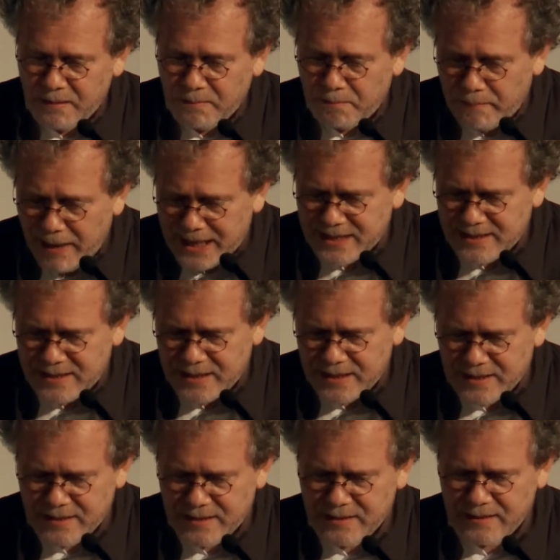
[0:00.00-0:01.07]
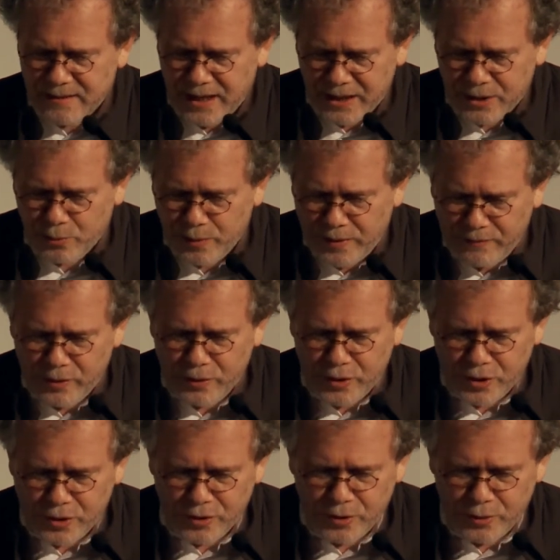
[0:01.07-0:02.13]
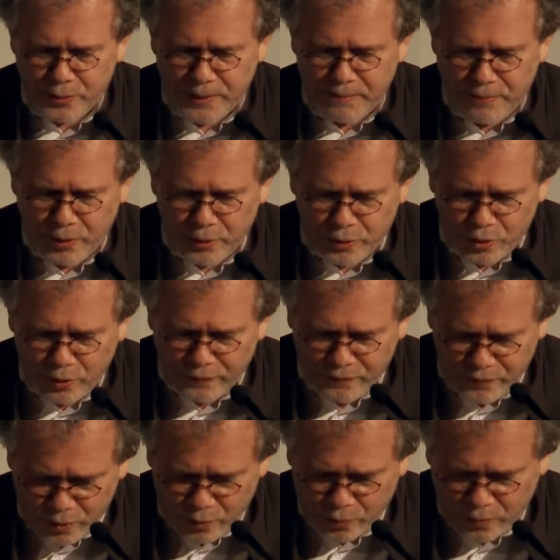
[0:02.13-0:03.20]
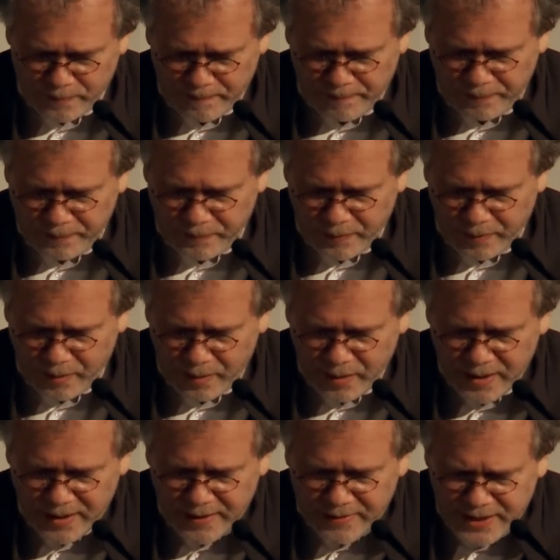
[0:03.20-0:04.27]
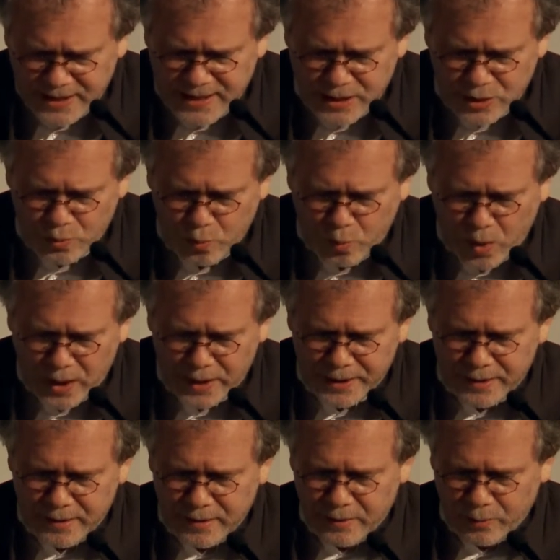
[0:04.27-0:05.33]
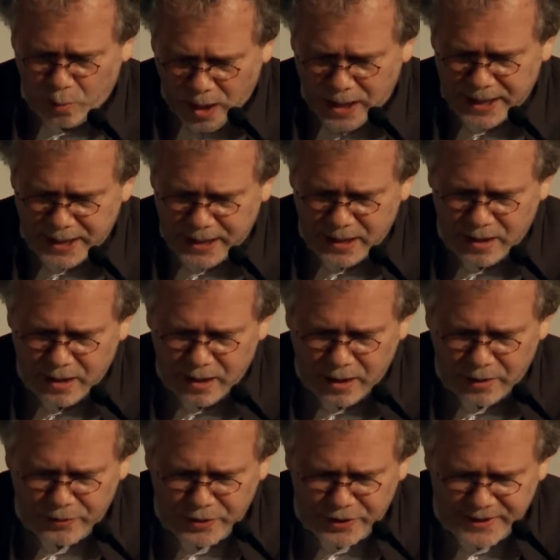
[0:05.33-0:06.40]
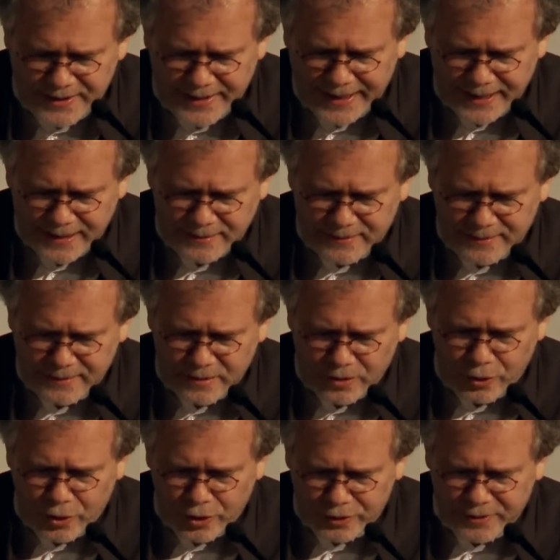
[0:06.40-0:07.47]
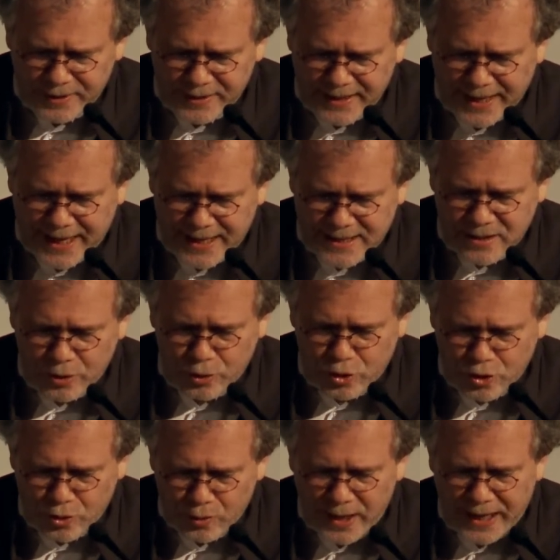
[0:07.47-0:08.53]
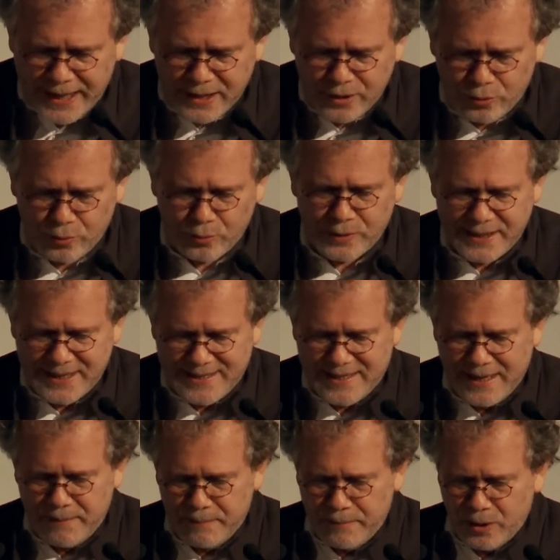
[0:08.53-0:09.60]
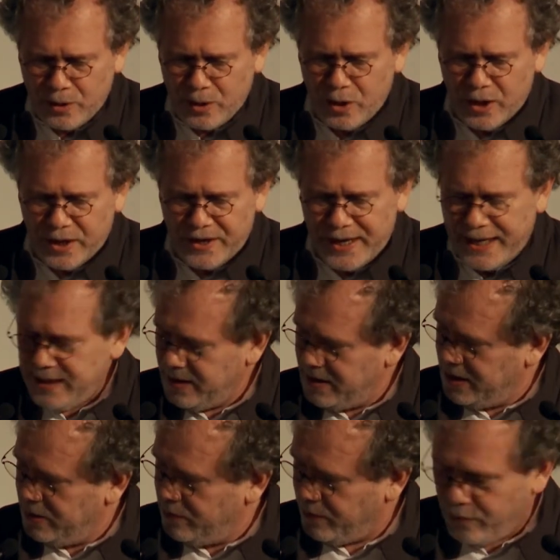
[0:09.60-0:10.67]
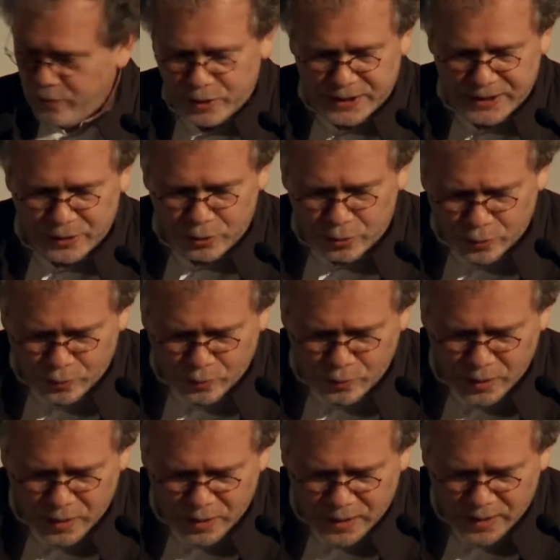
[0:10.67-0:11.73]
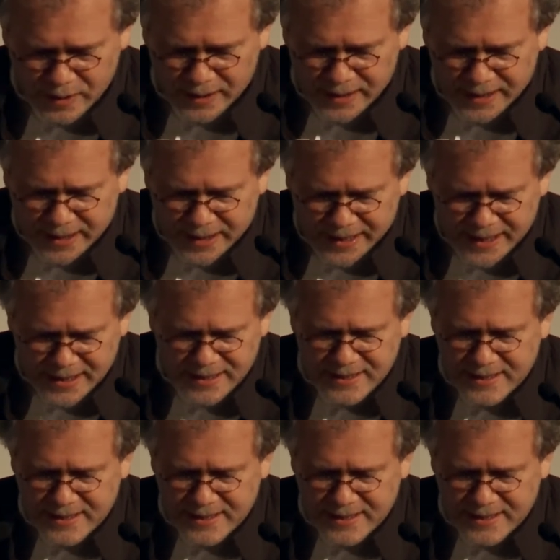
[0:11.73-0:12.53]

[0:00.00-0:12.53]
Marxist and revolutionary point of view. This is why, on the date noted as July to December 1942, his